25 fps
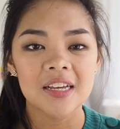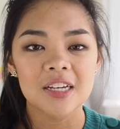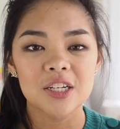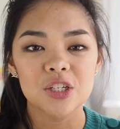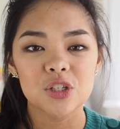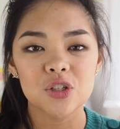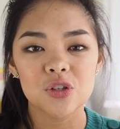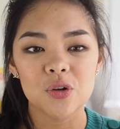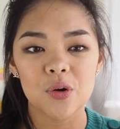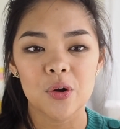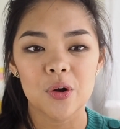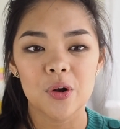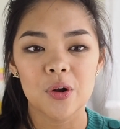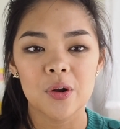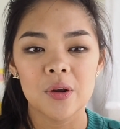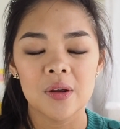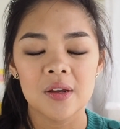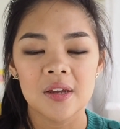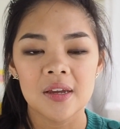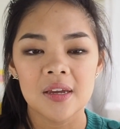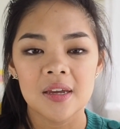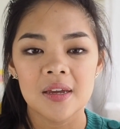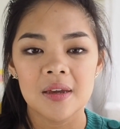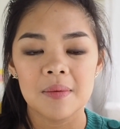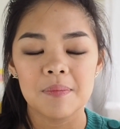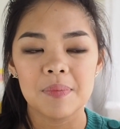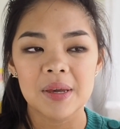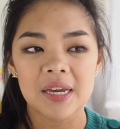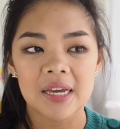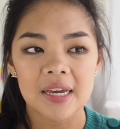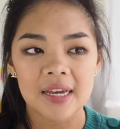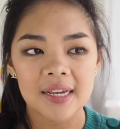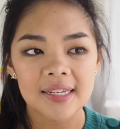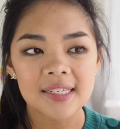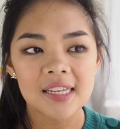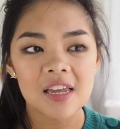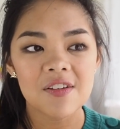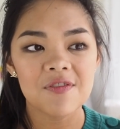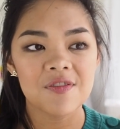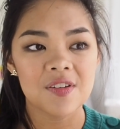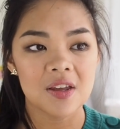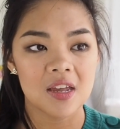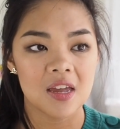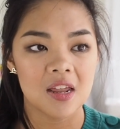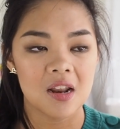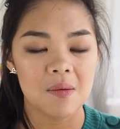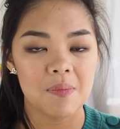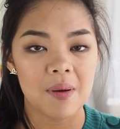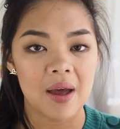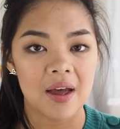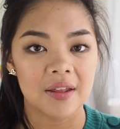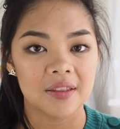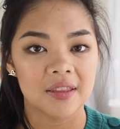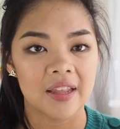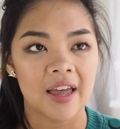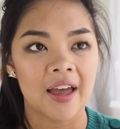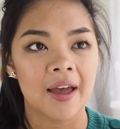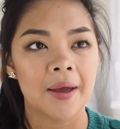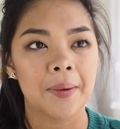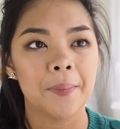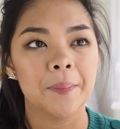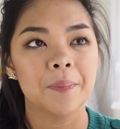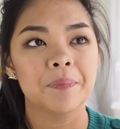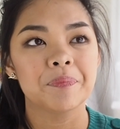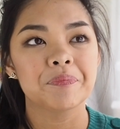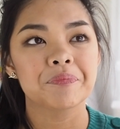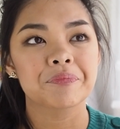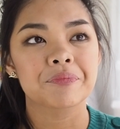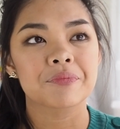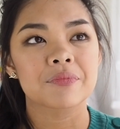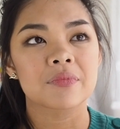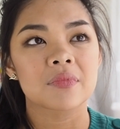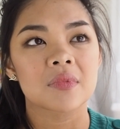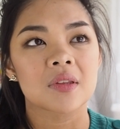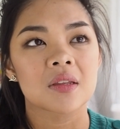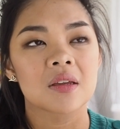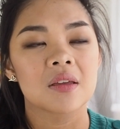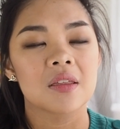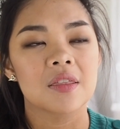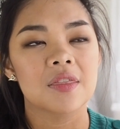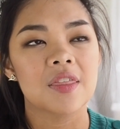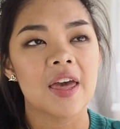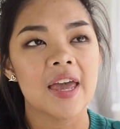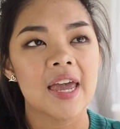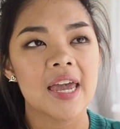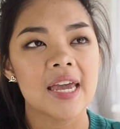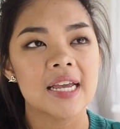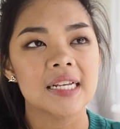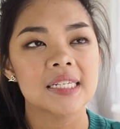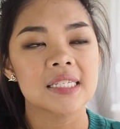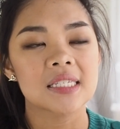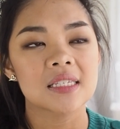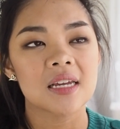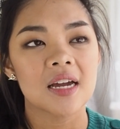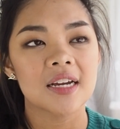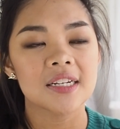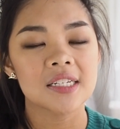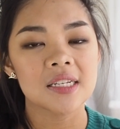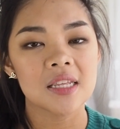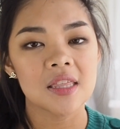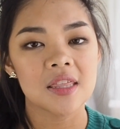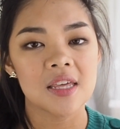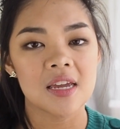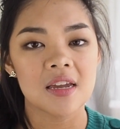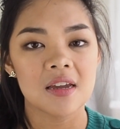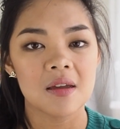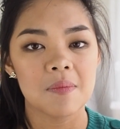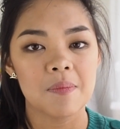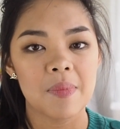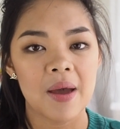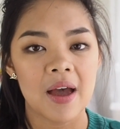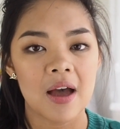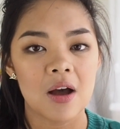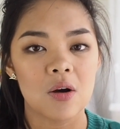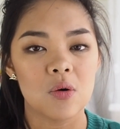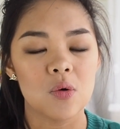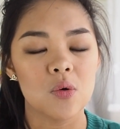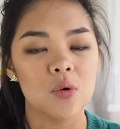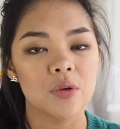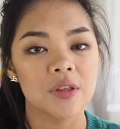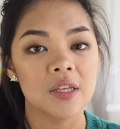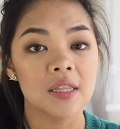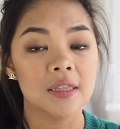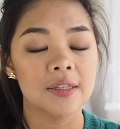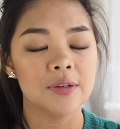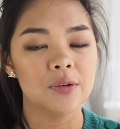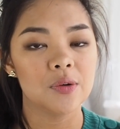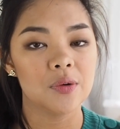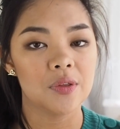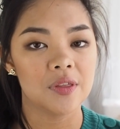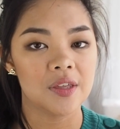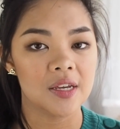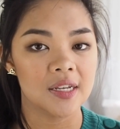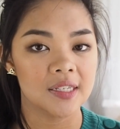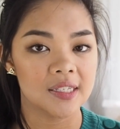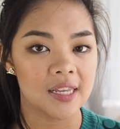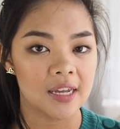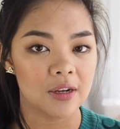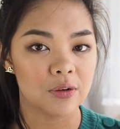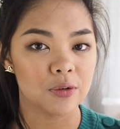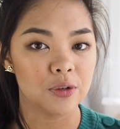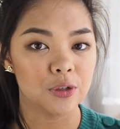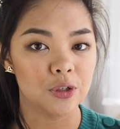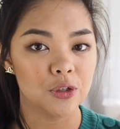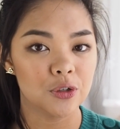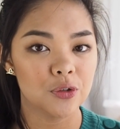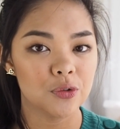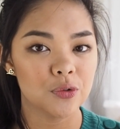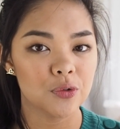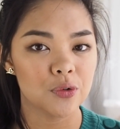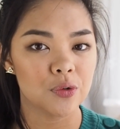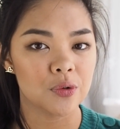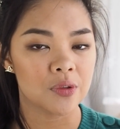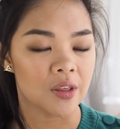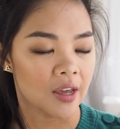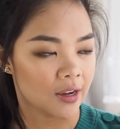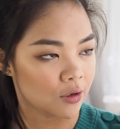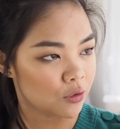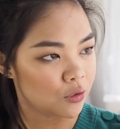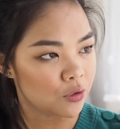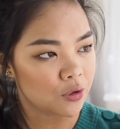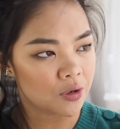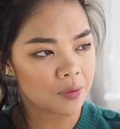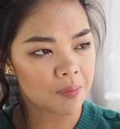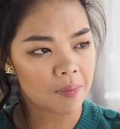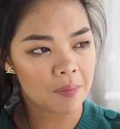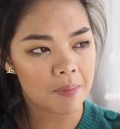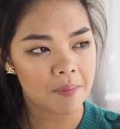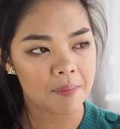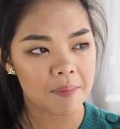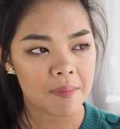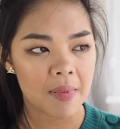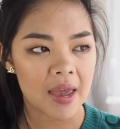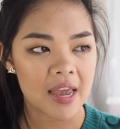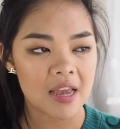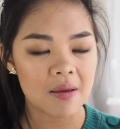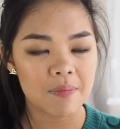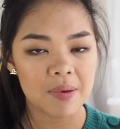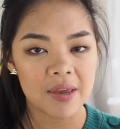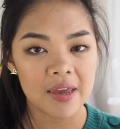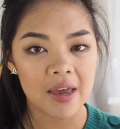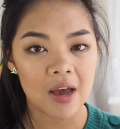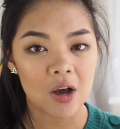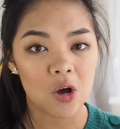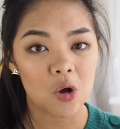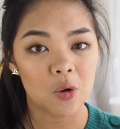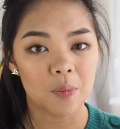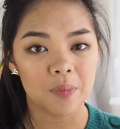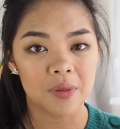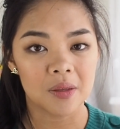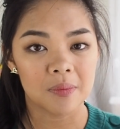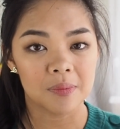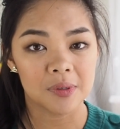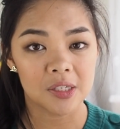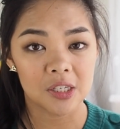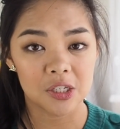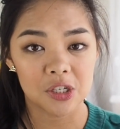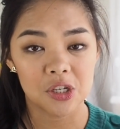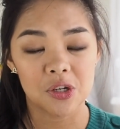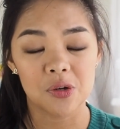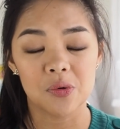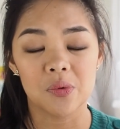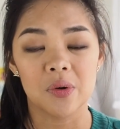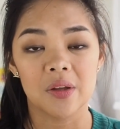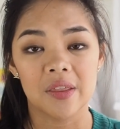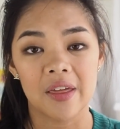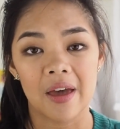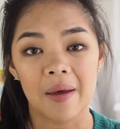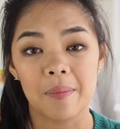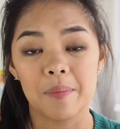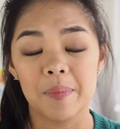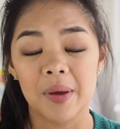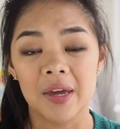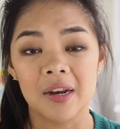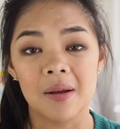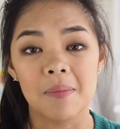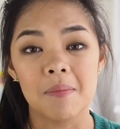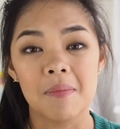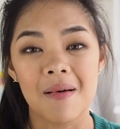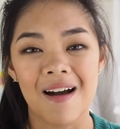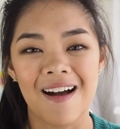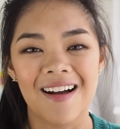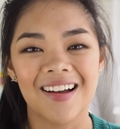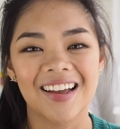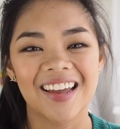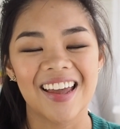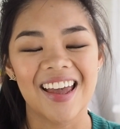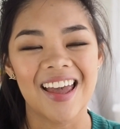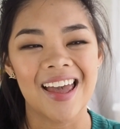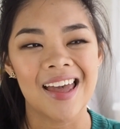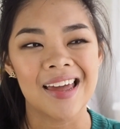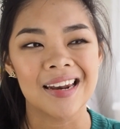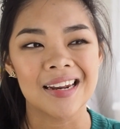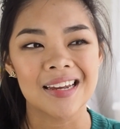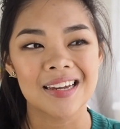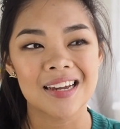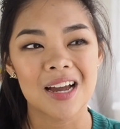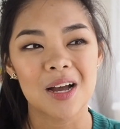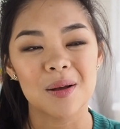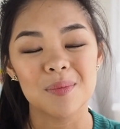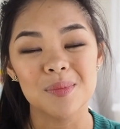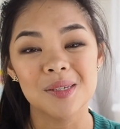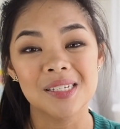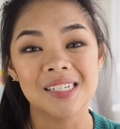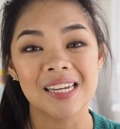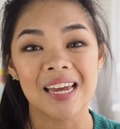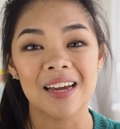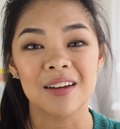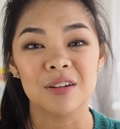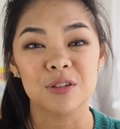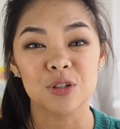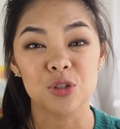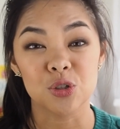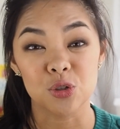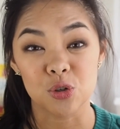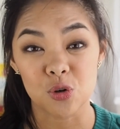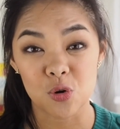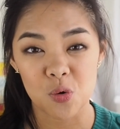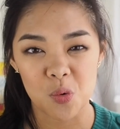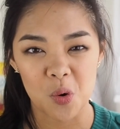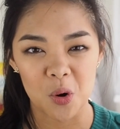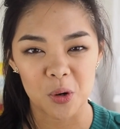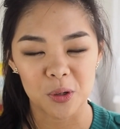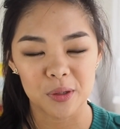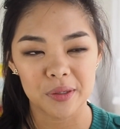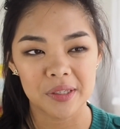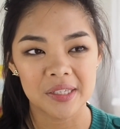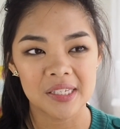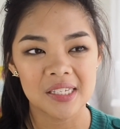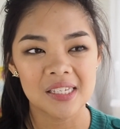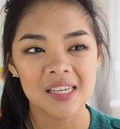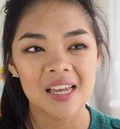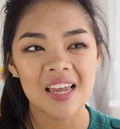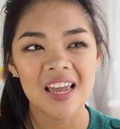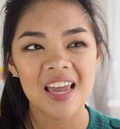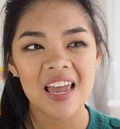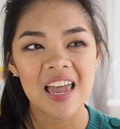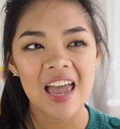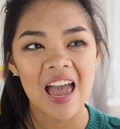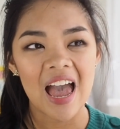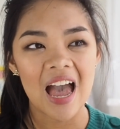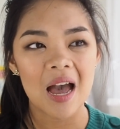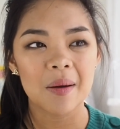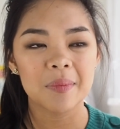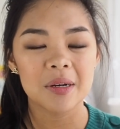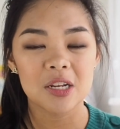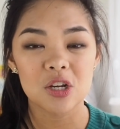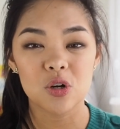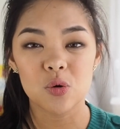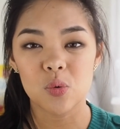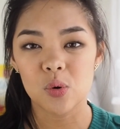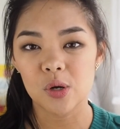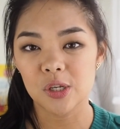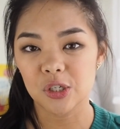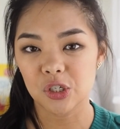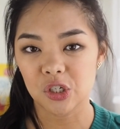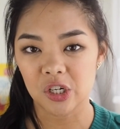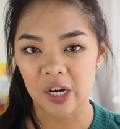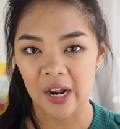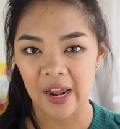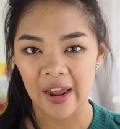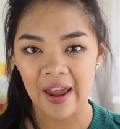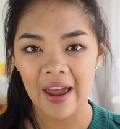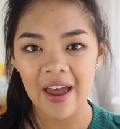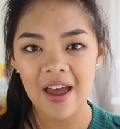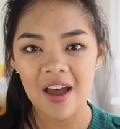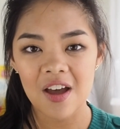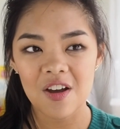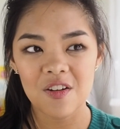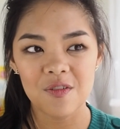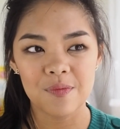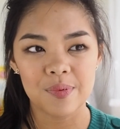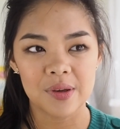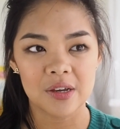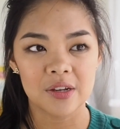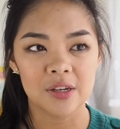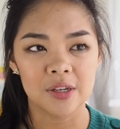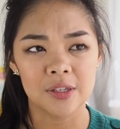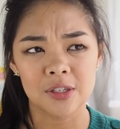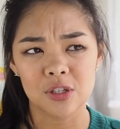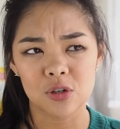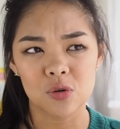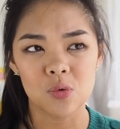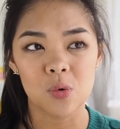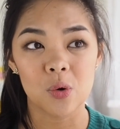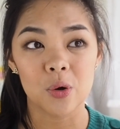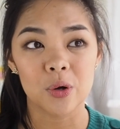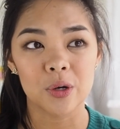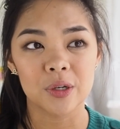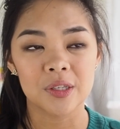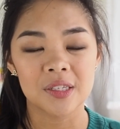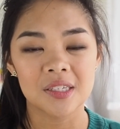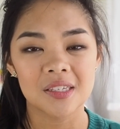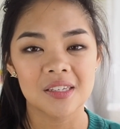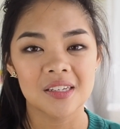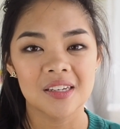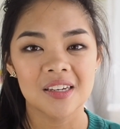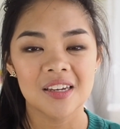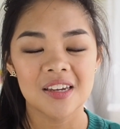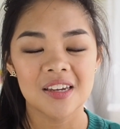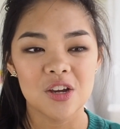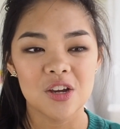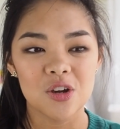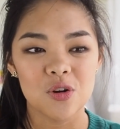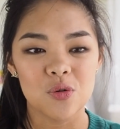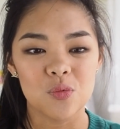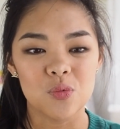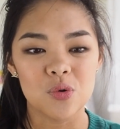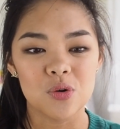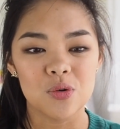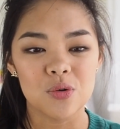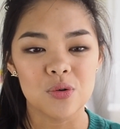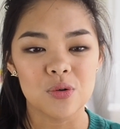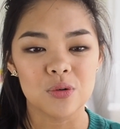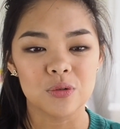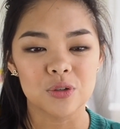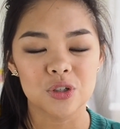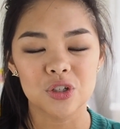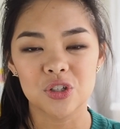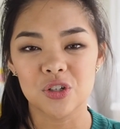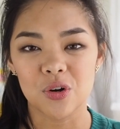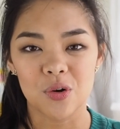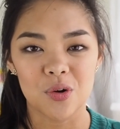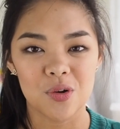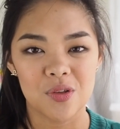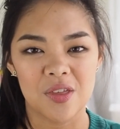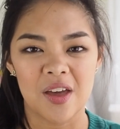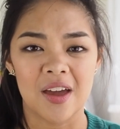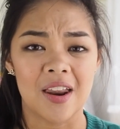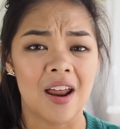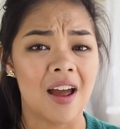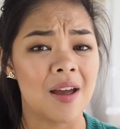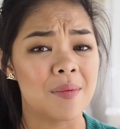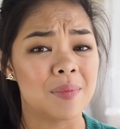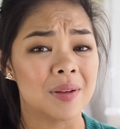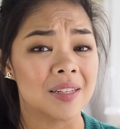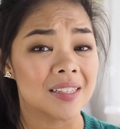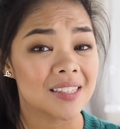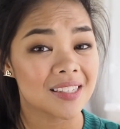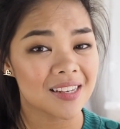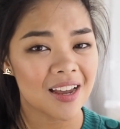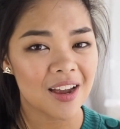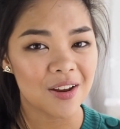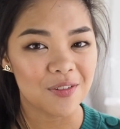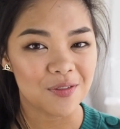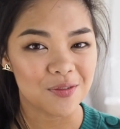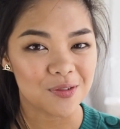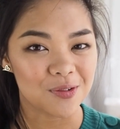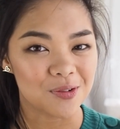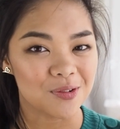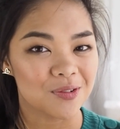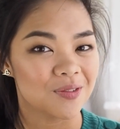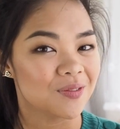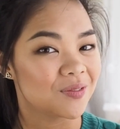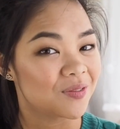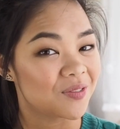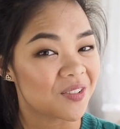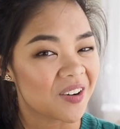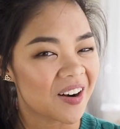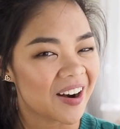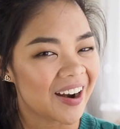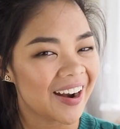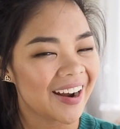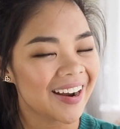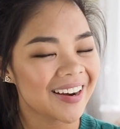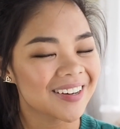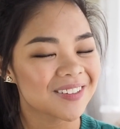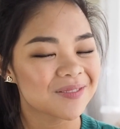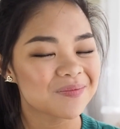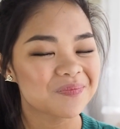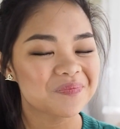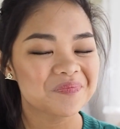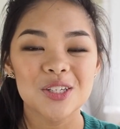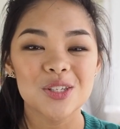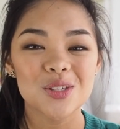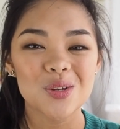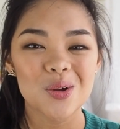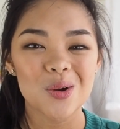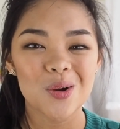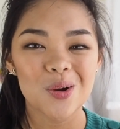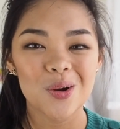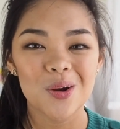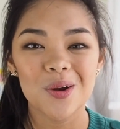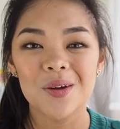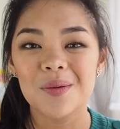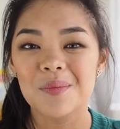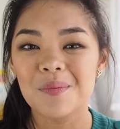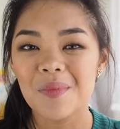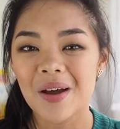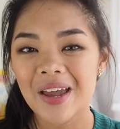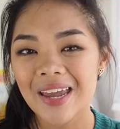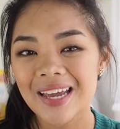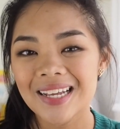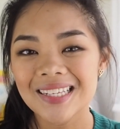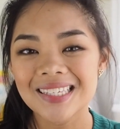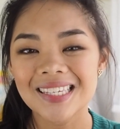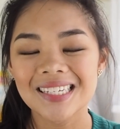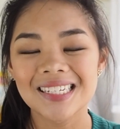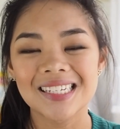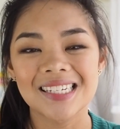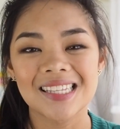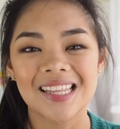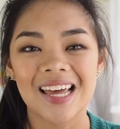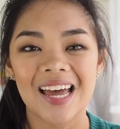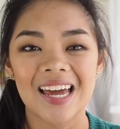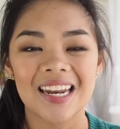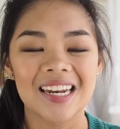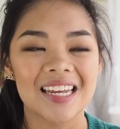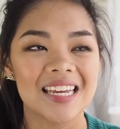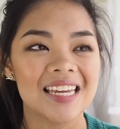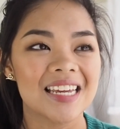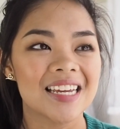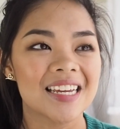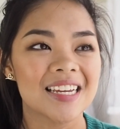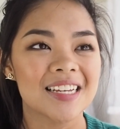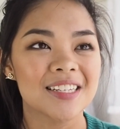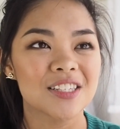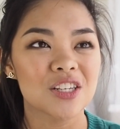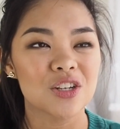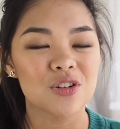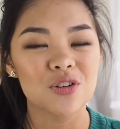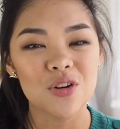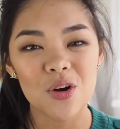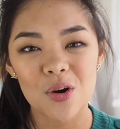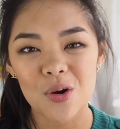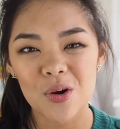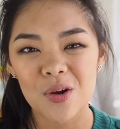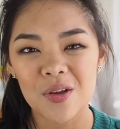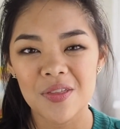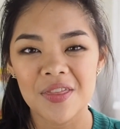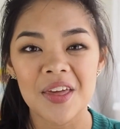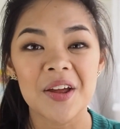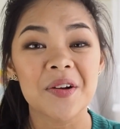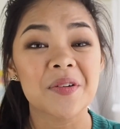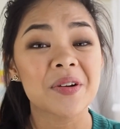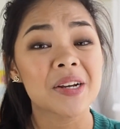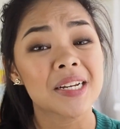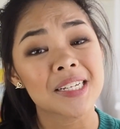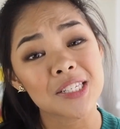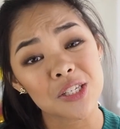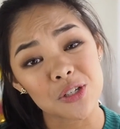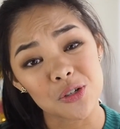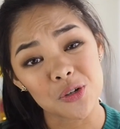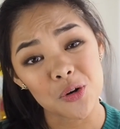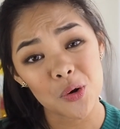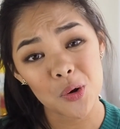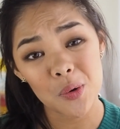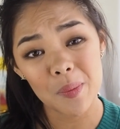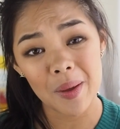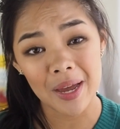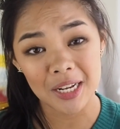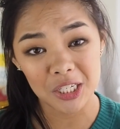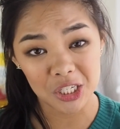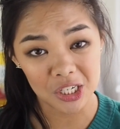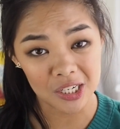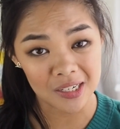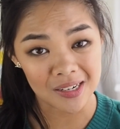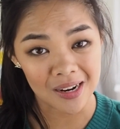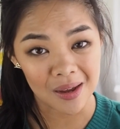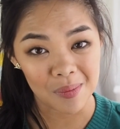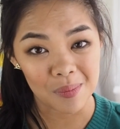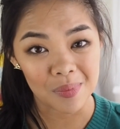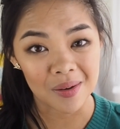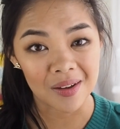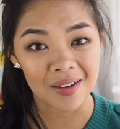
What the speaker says: So because they forget about that, they start to think about all the little things they could do that could maybe help them secure that better mark, and it comes down to quotes. How many quotes should I have? Because quotes will show that I'm insightful, right? So my answer to that is no, there is no magic number.